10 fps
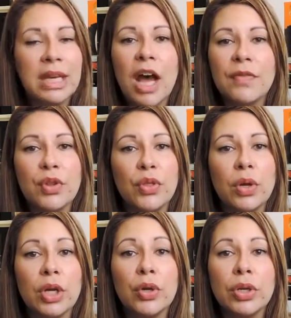In
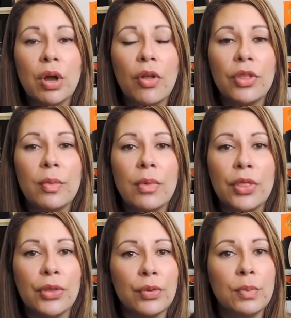afterthought, I could have got them
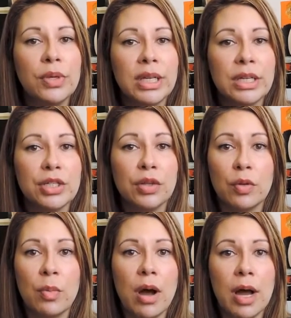through Beautylish
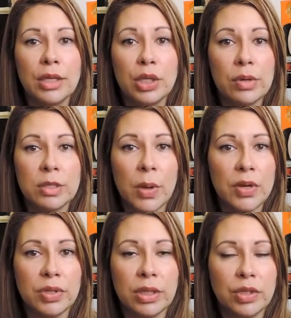through my US
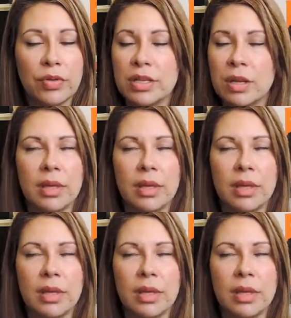postal address.